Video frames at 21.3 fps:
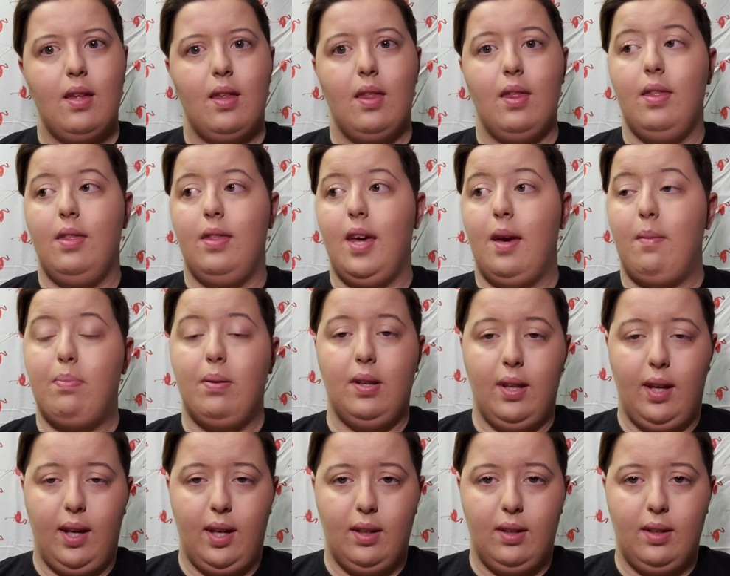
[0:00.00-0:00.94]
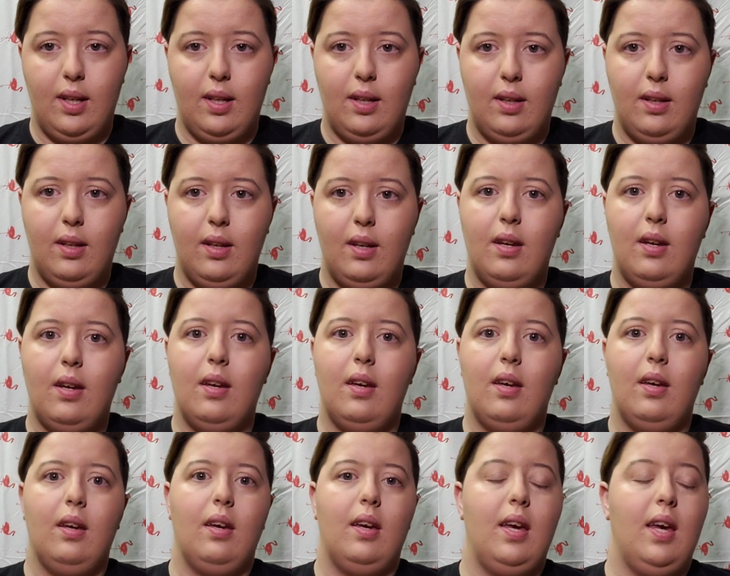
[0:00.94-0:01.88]
they planned it.
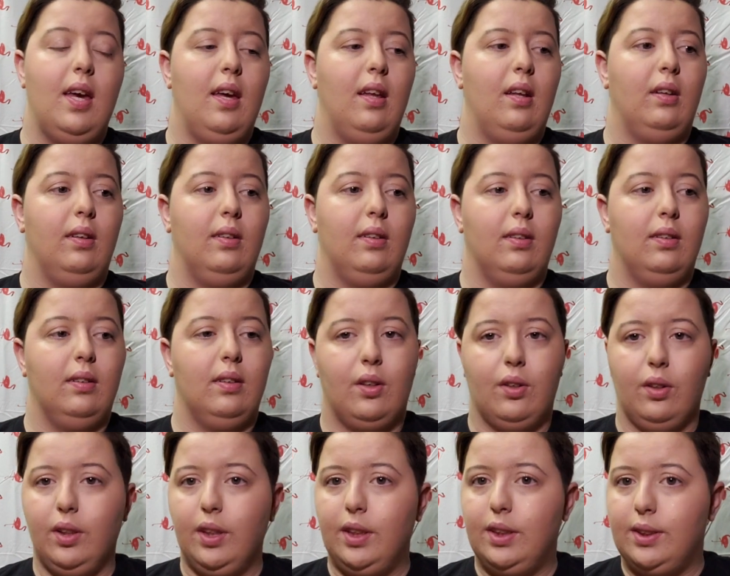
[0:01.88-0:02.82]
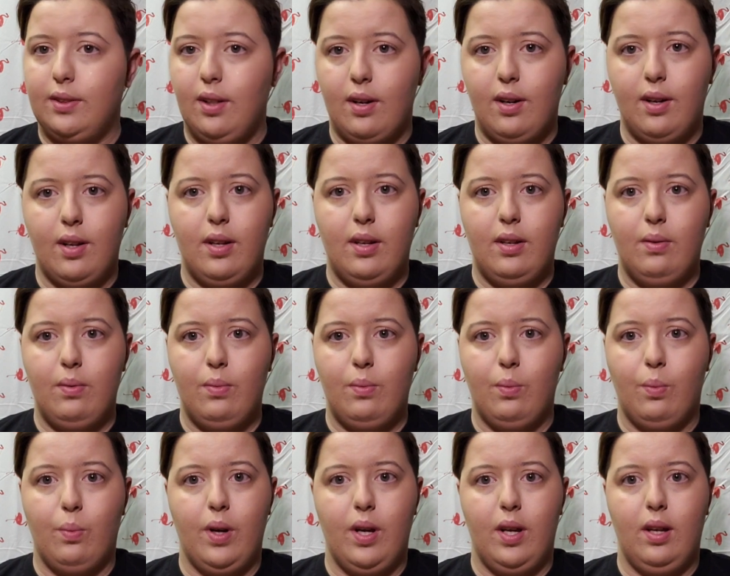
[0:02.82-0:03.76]
It literally started
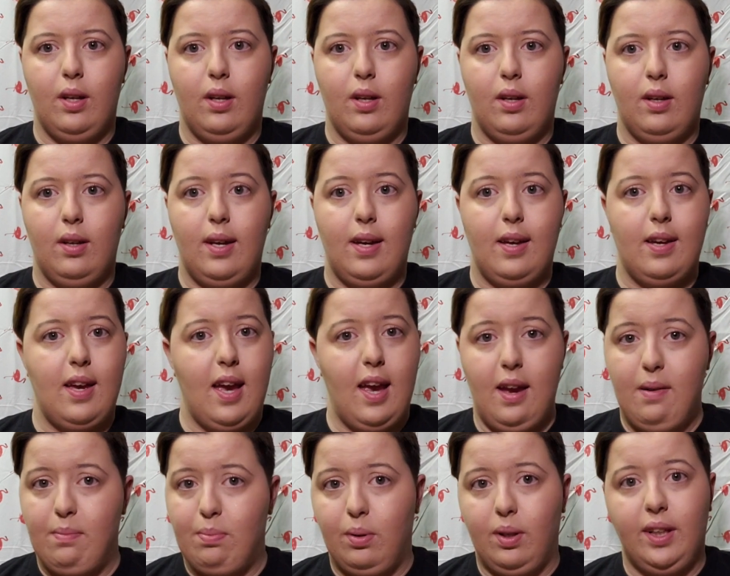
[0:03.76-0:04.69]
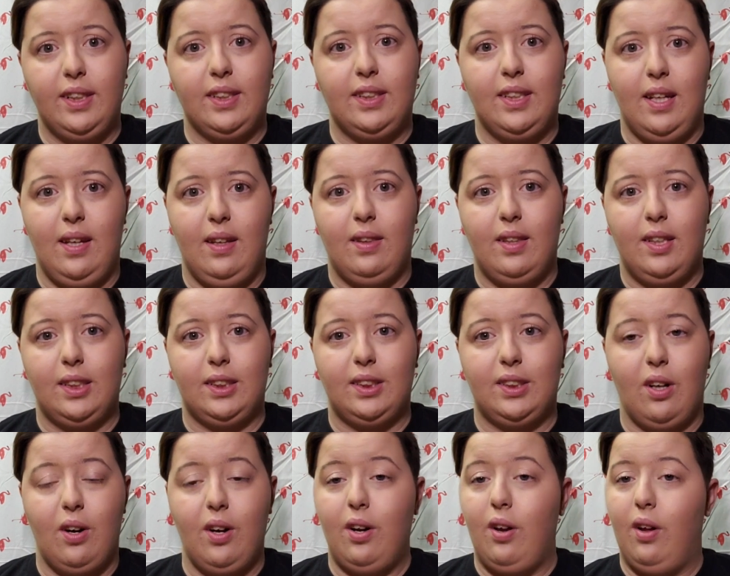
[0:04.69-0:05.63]
when April 18th
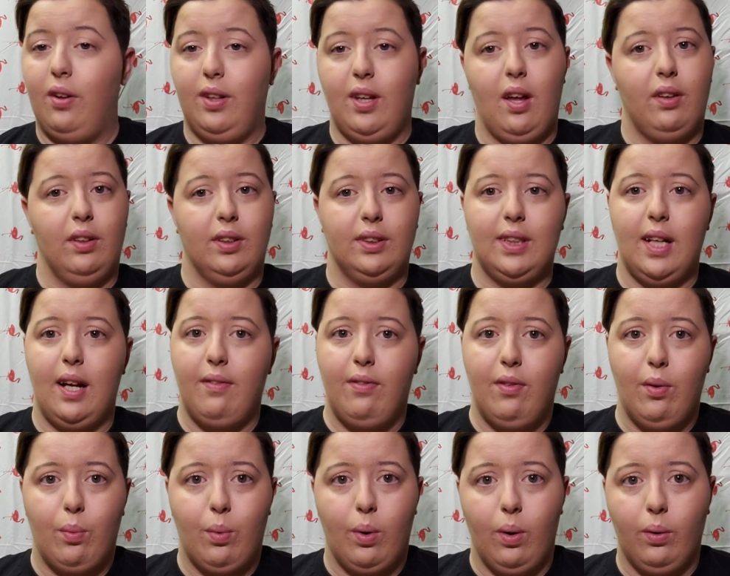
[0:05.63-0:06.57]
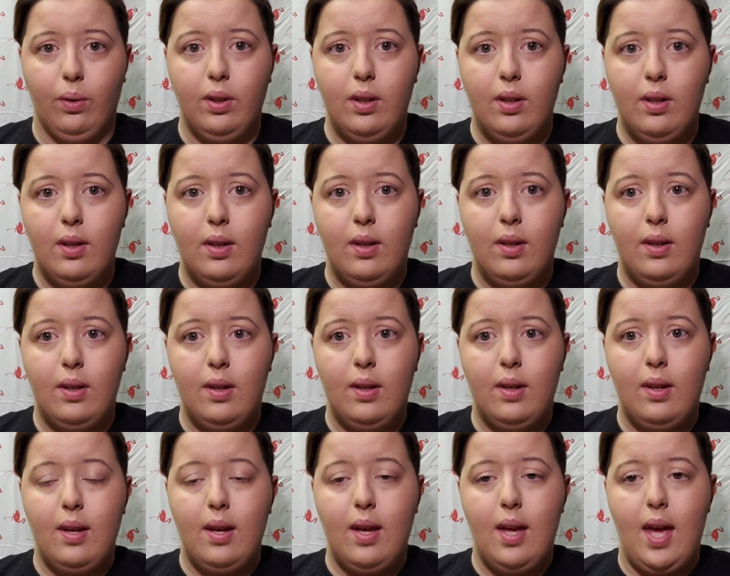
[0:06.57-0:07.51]
started on the other side of the world
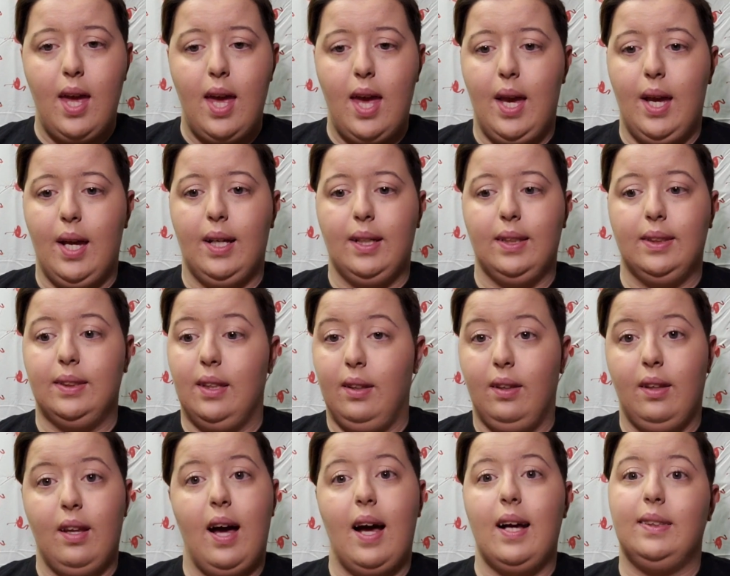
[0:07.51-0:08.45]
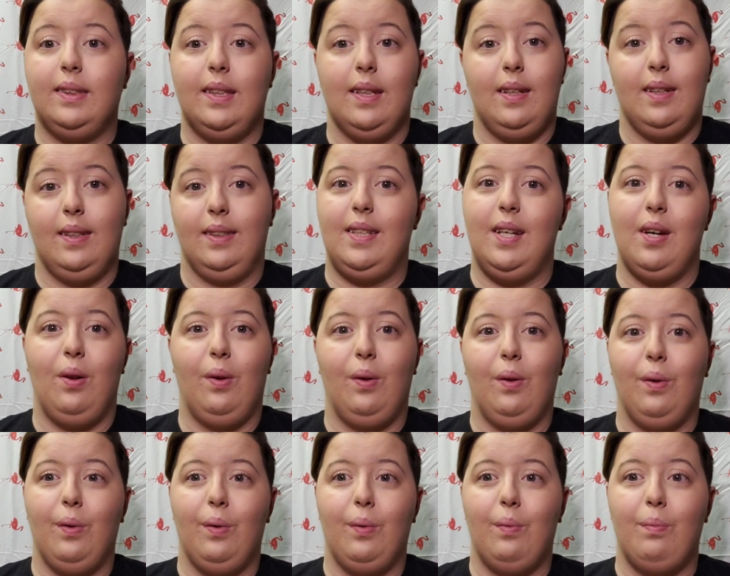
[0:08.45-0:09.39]
and lasted
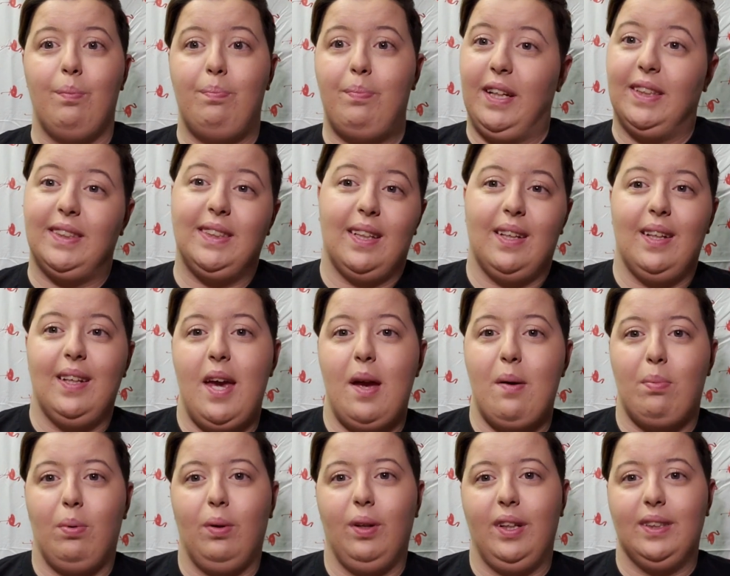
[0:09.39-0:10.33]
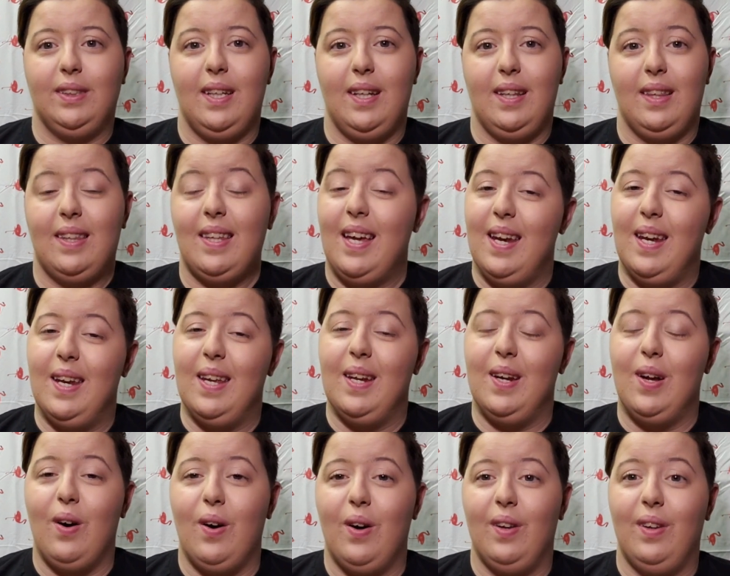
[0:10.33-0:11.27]
until basically April 18th ended
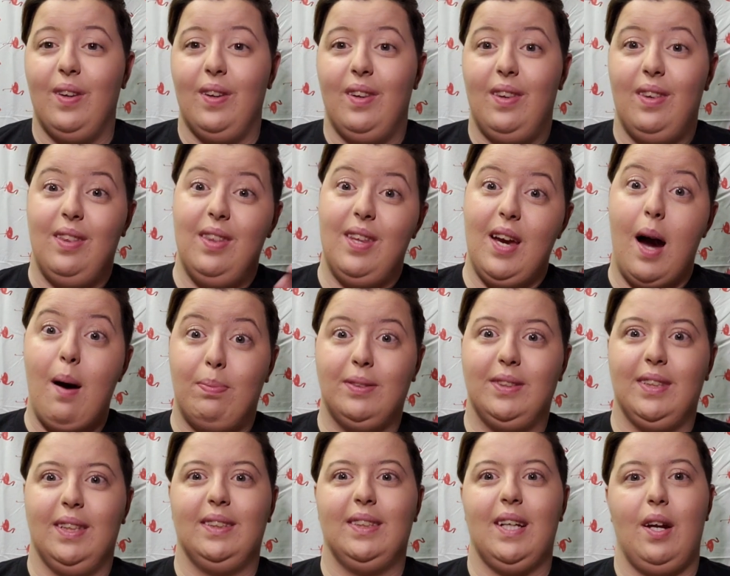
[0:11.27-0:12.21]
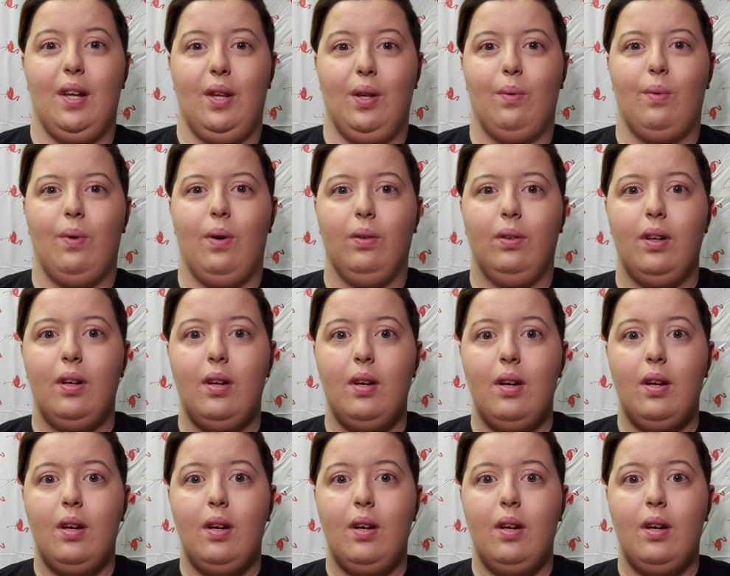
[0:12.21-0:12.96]
on the opposite side of the world.